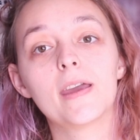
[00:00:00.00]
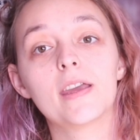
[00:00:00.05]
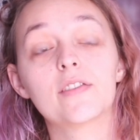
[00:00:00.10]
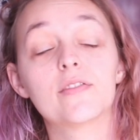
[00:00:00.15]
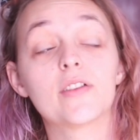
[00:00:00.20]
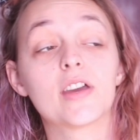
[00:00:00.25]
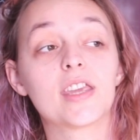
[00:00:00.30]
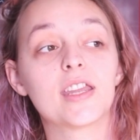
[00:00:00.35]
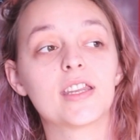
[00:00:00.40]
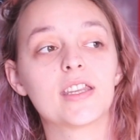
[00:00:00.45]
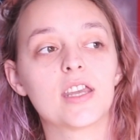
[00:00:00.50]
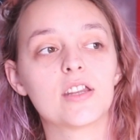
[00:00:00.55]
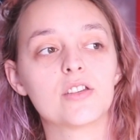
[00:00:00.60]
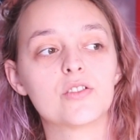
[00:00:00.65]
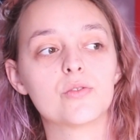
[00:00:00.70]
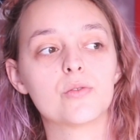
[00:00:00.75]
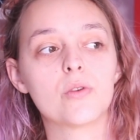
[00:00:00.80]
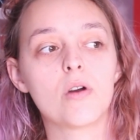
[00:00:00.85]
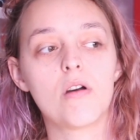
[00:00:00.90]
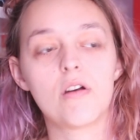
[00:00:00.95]
If I can get
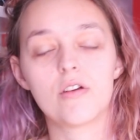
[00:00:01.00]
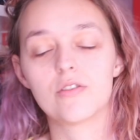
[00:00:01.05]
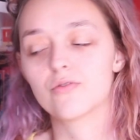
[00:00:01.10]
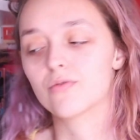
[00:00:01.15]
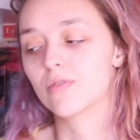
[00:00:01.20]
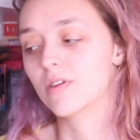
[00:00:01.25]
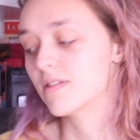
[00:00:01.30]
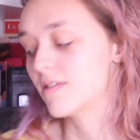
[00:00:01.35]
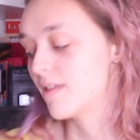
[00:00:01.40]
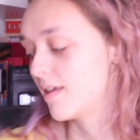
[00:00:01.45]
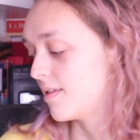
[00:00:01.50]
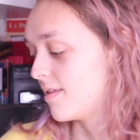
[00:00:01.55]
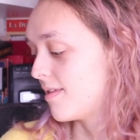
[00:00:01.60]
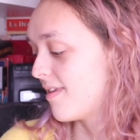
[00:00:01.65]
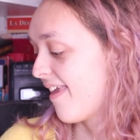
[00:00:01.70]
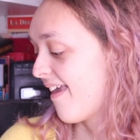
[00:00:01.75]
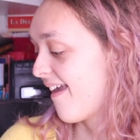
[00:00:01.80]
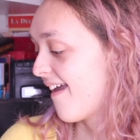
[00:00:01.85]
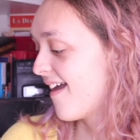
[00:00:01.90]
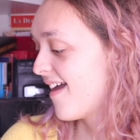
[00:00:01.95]
to 100, then
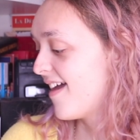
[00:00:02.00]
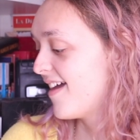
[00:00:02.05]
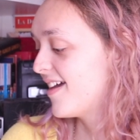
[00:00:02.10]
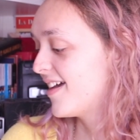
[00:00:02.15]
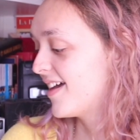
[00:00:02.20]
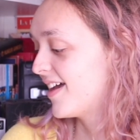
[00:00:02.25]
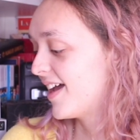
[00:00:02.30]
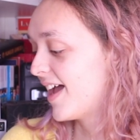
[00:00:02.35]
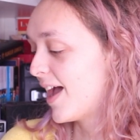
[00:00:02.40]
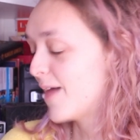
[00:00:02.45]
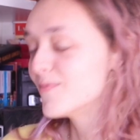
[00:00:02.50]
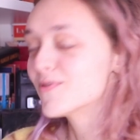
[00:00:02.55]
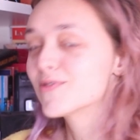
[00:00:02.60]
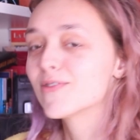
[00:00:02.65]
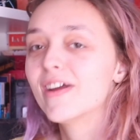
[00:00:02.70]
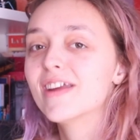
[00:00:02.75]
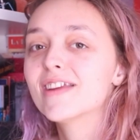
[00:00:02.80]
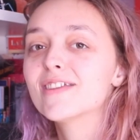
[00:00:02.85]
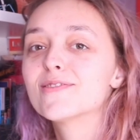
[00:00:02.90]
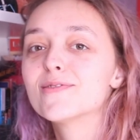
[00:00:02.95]
yeah. I'm
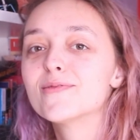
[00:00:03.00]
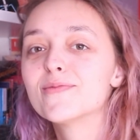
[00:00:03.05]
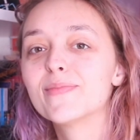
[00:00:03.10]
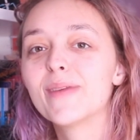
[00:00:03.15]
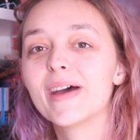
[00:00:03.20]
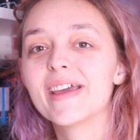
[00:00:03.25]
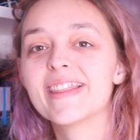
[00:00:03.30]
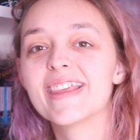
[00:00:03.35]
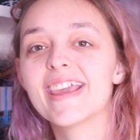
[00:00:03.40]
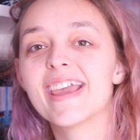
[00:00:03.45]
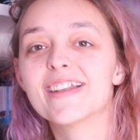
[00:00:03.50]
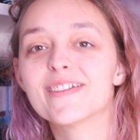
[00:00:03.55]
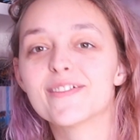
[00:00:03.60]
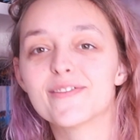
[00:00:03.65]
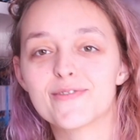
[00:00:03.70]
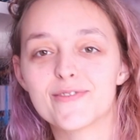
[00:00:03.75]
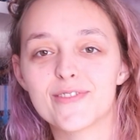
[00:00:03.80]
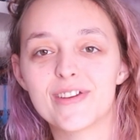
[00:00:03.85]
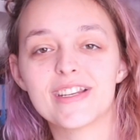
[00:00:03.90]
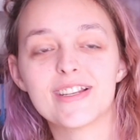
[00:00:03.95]
trying to, by the end
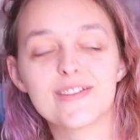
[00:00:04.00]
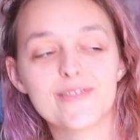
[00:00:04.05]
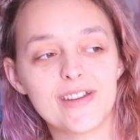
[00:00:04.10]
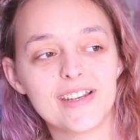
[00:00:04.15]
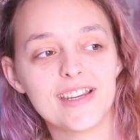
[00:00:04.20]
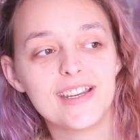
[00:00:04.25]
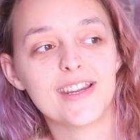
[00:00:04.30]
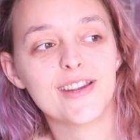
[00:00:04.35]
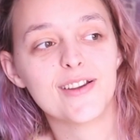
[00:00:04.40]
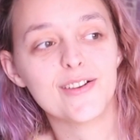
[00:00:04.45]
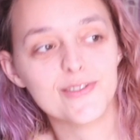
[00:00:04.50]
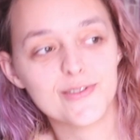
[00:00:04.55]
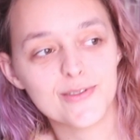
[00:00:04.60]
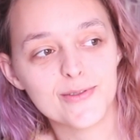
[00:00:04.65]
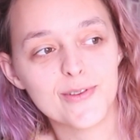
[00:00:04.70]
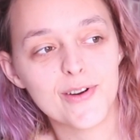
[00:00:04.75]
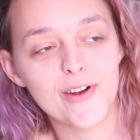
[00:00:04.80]
of 2020, do